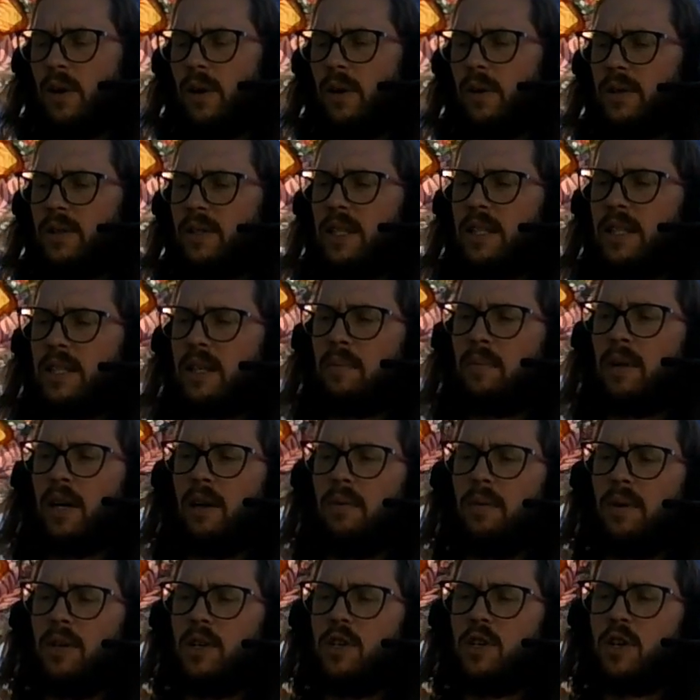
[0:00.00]
since I'm going to
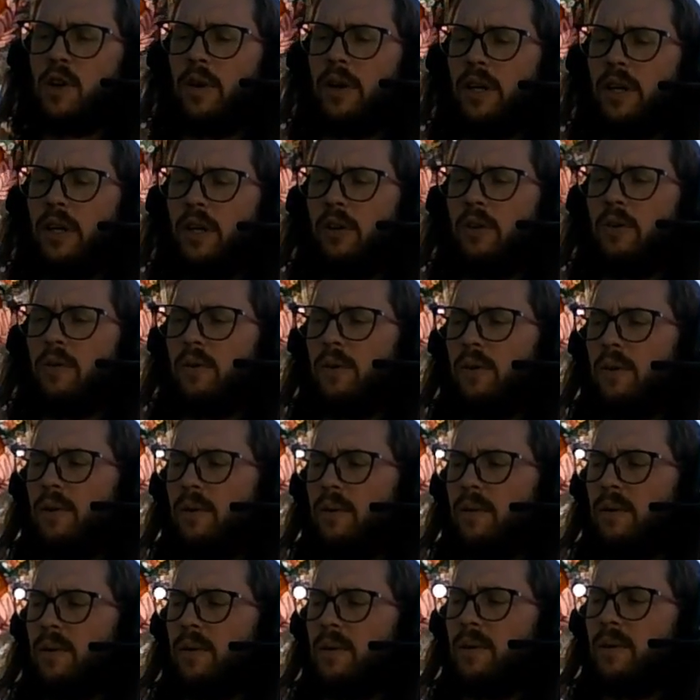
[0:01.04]
be showing you
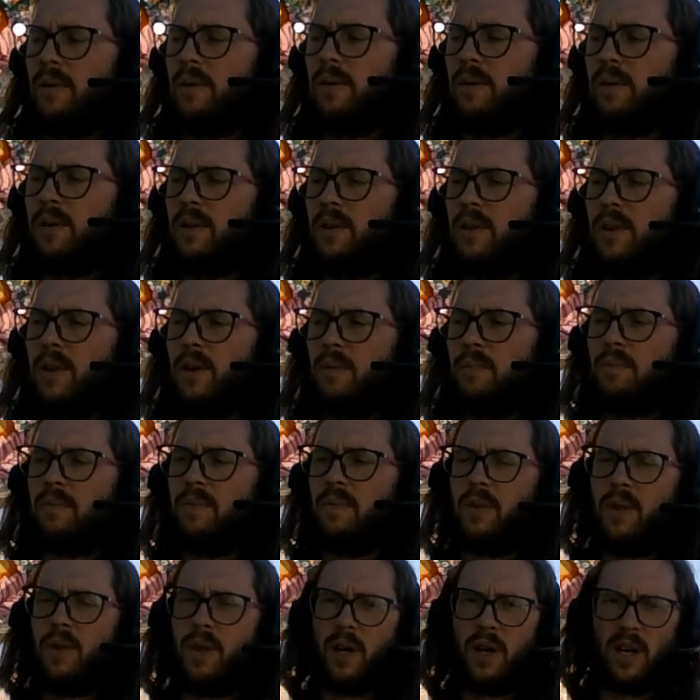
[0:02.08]

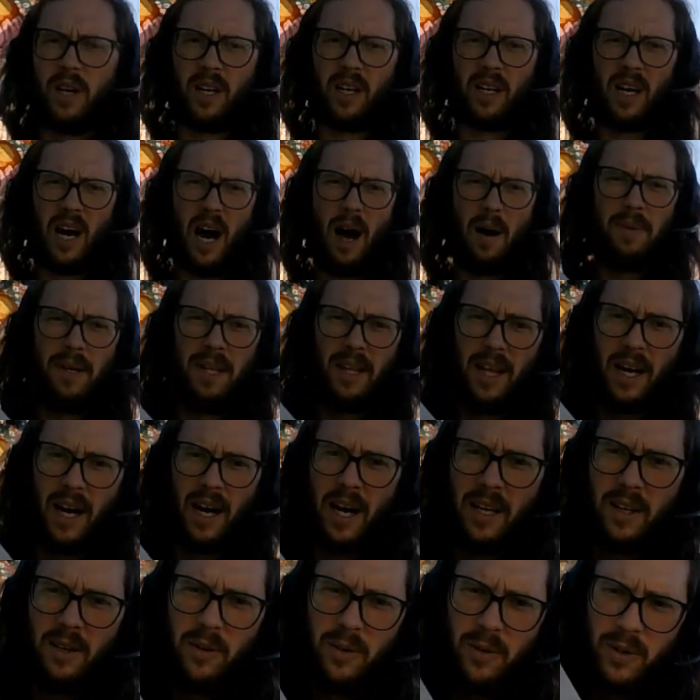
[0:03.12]
the copy that I
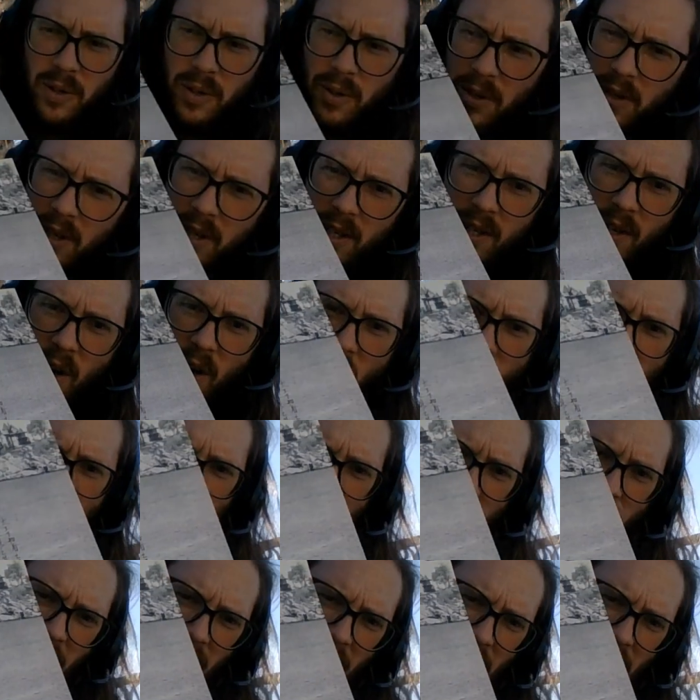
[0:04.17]
use, which is all